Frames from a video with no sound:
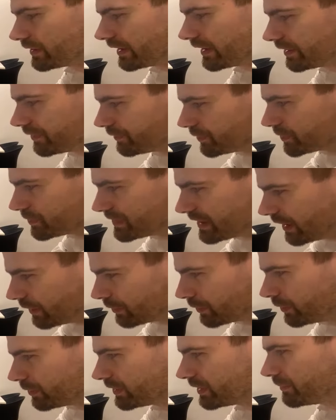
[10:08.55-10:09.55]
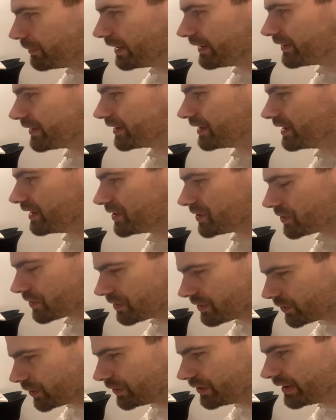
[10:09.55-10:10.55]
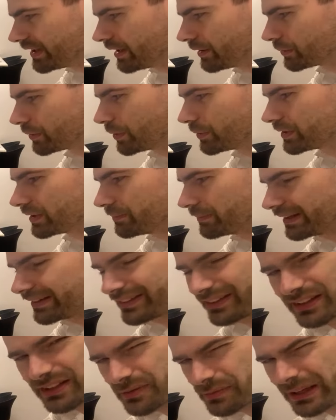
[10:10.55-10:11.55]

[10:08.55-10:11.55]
and if you download the message or don't download the message.